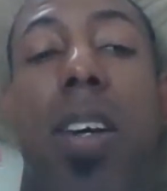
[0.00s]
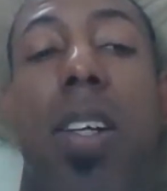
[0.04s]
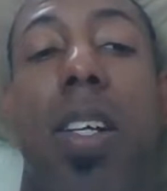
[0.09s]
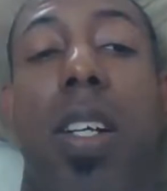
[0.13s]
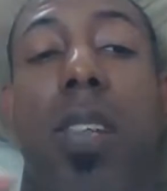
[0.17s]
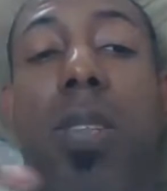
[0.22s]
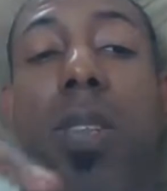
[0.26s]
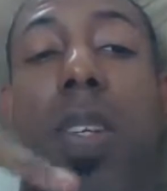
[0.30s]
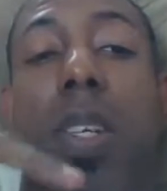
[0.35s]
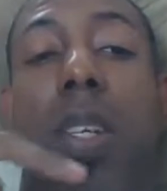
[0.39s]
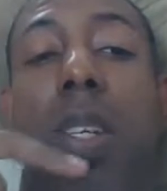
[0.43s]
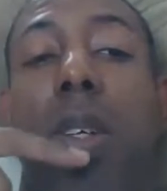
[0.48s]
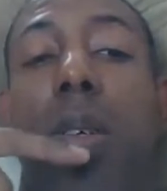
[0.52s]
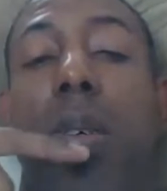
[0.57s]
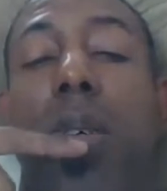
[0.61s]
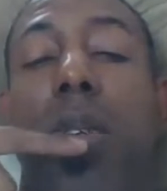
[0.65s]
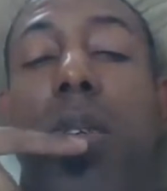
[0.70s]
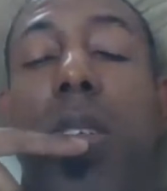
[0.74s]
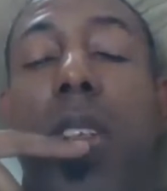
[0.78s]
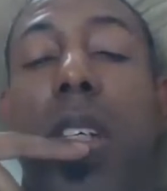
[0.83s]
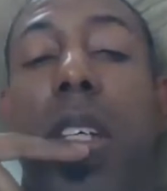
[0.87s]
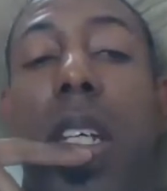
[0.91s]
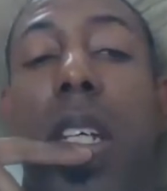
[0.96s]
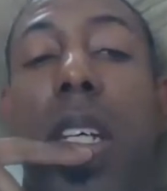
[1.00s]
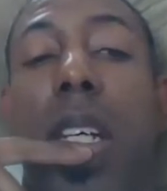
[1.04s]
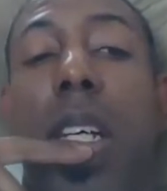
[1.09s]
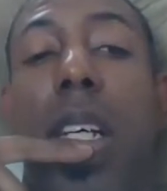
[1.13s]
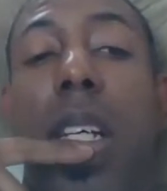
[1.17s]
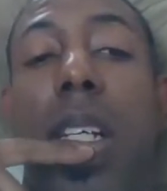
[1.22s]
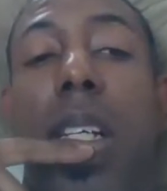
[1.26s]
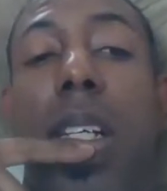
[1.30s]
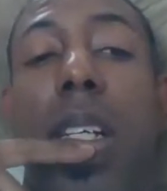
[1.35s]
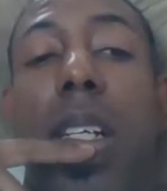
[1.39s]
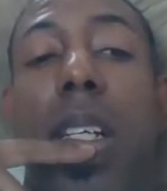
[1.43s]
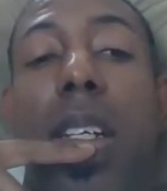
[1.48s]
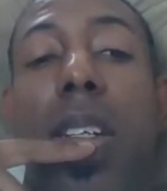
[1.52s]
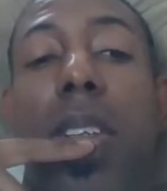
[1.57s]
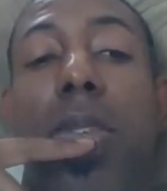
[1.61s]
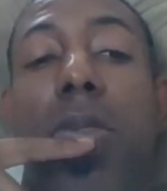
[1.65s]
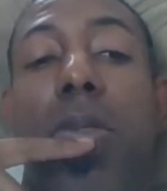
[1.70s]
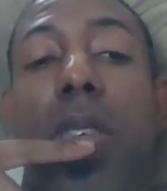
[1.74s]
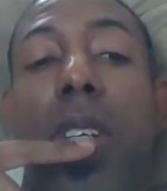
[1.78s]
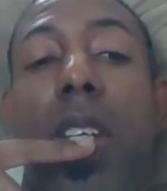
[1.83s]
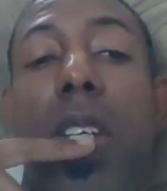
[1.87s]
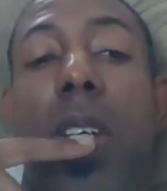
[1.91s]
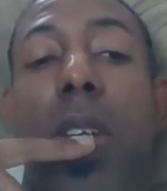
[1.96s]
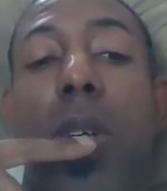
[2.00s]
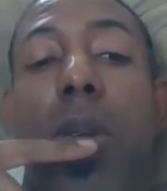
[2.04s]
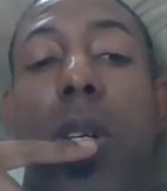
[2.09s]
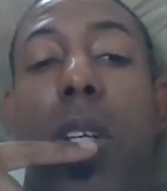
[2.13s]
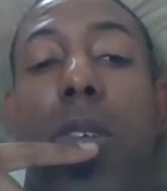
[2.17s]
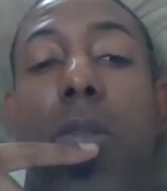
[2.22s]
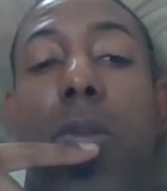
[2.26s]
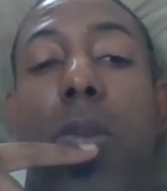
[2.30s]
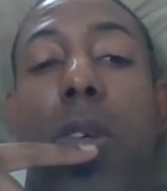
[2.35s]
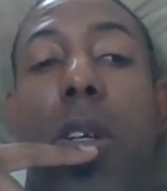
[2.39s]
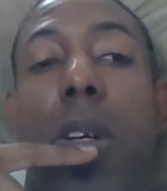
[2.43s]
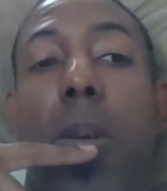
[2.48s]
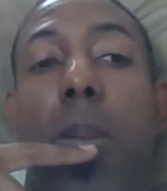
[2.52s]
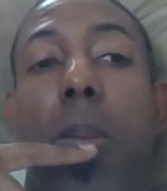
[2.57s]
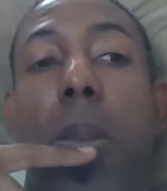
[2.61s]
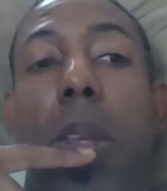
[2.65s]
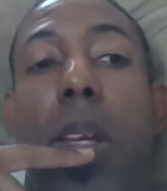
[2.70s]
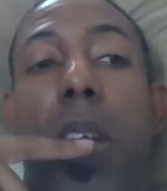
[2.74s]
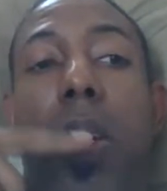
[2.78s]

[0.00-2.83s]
cover those in the next video as well.